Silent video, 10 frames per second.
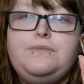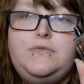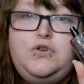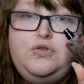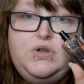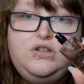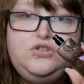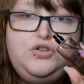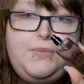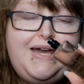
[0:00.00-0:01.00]

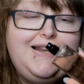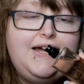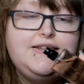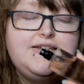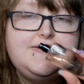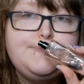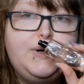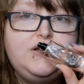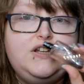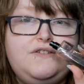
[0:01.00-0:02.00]
you may like this.
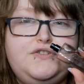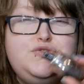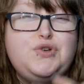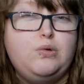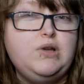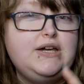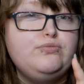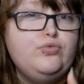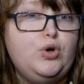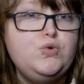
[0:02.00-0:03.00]
But if you don't like
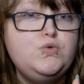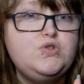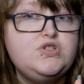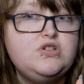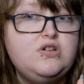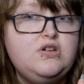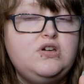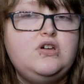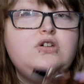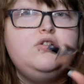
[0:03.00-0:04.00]
rose,
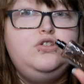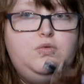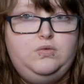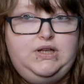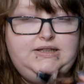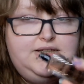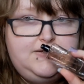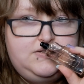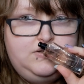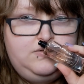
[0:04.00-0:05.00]
you won't like
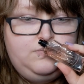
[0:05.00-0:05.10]
this.